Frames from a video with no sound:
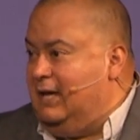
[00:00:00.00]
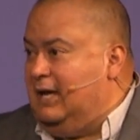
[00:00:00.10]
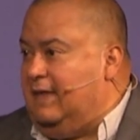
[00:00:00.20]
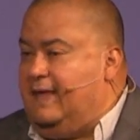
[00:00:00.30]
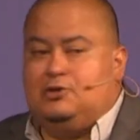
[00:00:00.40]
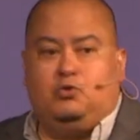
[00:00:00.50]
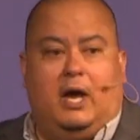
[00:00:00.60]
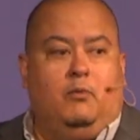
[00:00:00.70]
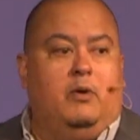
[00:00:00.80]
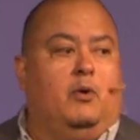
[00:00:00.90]
And that's why
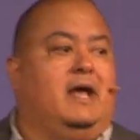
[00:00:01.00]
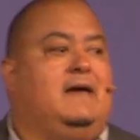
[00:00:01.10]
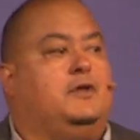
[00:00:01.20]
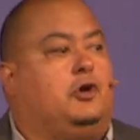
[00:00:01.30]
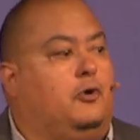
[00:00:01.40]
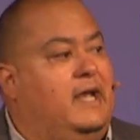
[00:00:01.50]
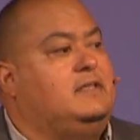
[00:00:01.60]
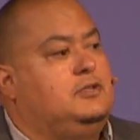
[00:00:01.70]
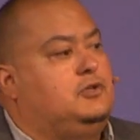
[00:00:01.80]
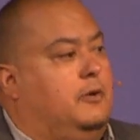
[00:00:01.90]
we want to have the correct
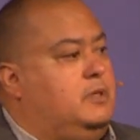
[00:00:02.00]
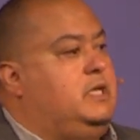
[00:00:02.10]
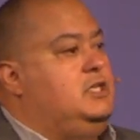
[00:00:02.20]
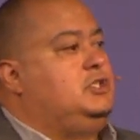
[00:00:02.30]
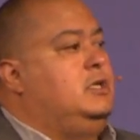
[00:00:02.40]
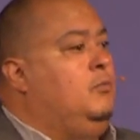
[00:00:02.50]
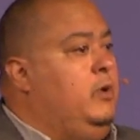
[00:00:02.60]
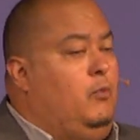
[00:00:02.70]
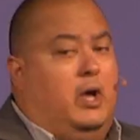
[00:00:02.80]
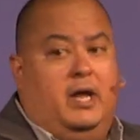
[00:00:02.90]
interpretation and we
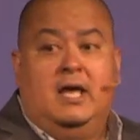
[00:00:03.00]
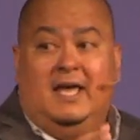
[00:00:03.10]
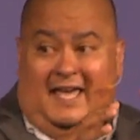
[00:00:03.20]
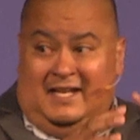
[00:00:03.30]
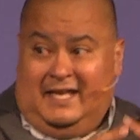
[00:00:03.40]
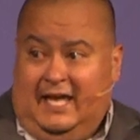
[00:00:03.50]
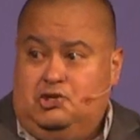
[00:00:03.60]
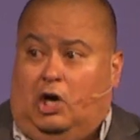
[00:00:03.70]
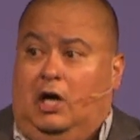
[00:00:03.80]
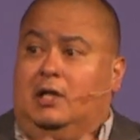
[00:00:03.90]
want to engage
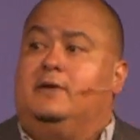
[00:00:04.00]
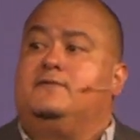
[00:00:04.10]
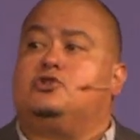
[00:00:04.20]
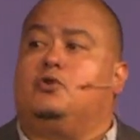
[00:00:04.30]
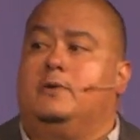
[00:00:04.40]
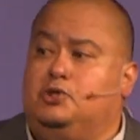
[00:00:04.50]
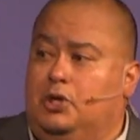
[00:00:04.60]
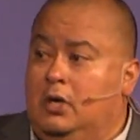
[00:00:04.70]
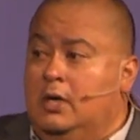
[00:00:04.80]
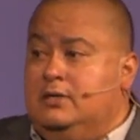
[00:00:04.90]
all of
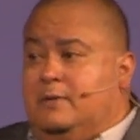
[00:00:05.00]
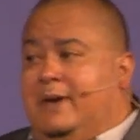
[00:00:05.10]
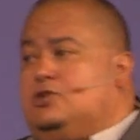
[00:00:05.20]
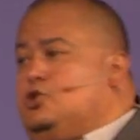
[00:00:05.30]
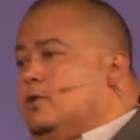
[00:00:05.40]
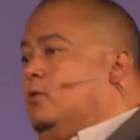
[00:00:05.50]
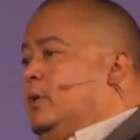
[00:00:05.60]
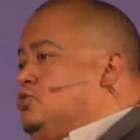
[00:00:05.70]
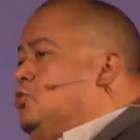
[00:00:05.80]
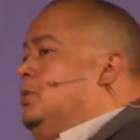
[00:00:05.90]
Scripture to make sure that we
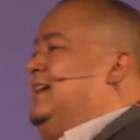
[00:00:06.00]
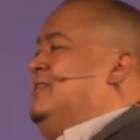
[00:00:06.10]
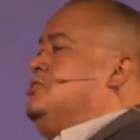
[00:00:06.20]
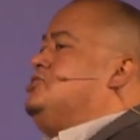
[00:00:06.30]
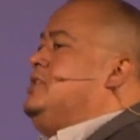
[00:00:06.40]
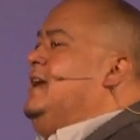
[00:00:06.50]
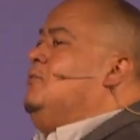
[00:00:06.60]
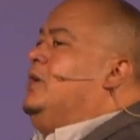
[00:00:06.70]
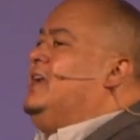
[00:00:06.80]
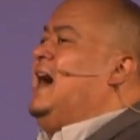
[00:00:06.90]
truly understand
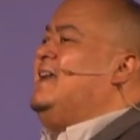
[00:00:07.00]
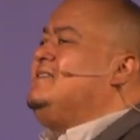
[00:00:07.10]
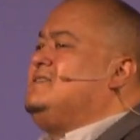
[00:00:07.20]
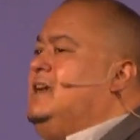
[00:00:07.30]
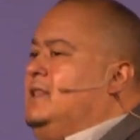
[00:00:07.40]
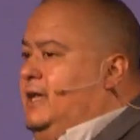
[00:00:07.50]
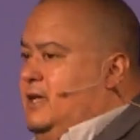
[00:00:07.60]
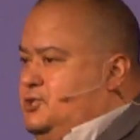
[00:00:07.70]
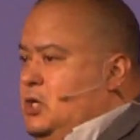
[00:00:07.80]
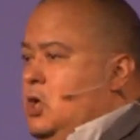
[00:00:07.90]
what God is telling
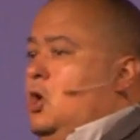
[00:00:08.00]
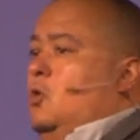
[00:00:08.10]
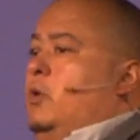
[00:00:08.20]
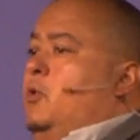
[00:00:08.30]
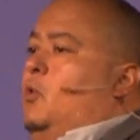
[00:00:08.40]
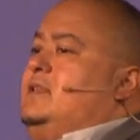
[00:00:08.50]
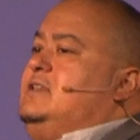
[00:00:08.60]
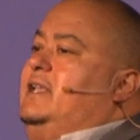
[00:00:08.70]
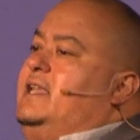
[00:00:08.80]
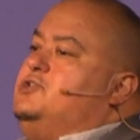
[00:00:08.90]
us we want to
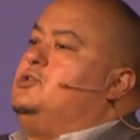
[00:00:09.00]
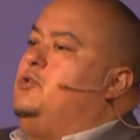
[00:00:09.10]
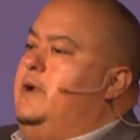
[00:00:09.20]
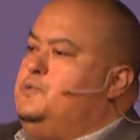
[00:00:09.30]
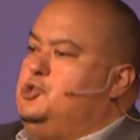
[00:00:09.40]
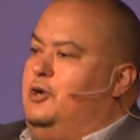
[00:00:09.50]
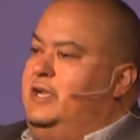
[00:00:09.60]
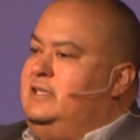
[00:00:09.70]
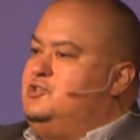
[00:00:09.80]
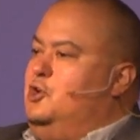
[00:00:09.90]
let Scripture
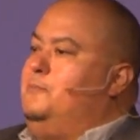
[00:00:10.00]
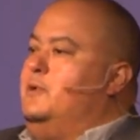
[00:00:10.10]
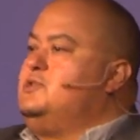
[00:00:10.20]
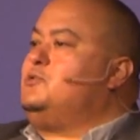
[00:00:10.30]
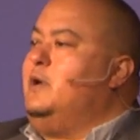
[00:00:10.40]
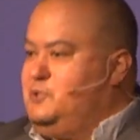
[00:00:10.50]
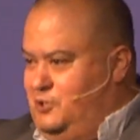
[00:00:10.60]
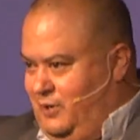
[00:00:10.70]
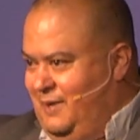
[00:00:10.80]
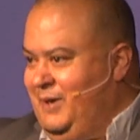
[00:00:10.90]
interpret
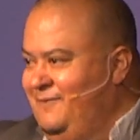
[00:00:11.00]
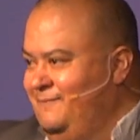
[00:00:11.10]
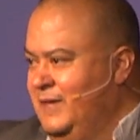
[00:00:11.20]
Scripture. Amen?